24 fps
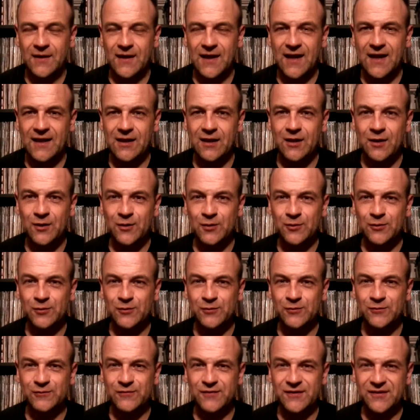
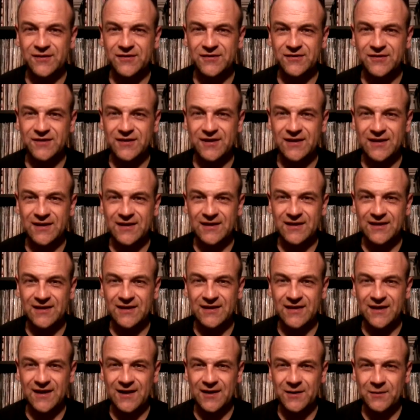Hello
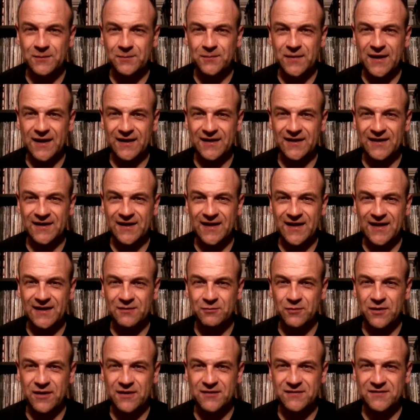VC, I'm back
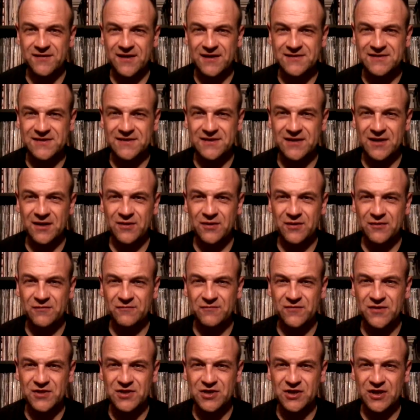again with yet another
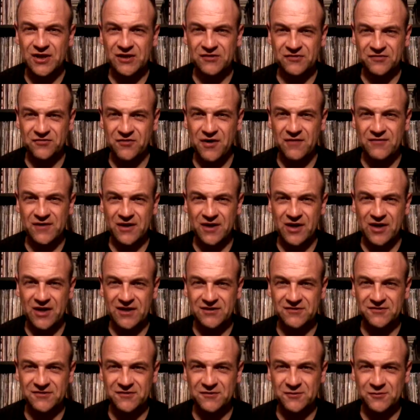visual
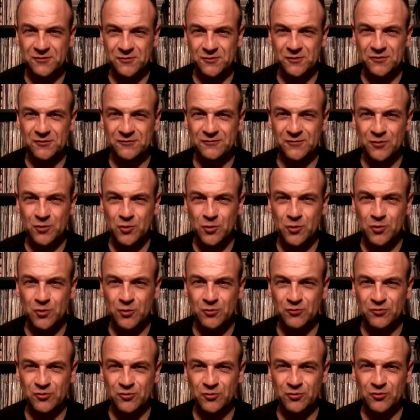extravaganza of
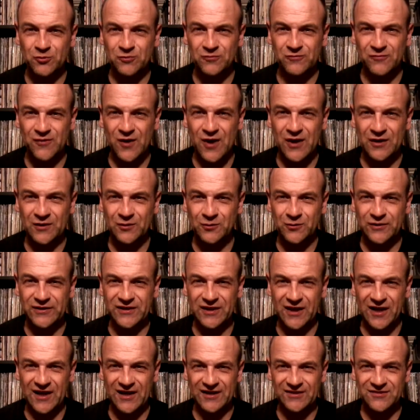oral vinyl
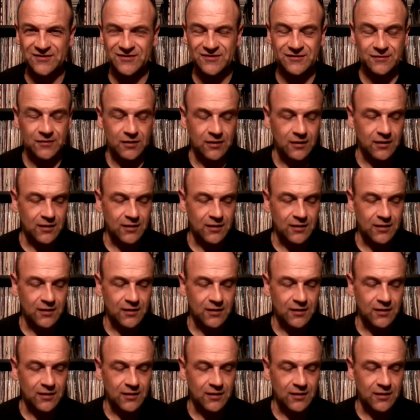delights.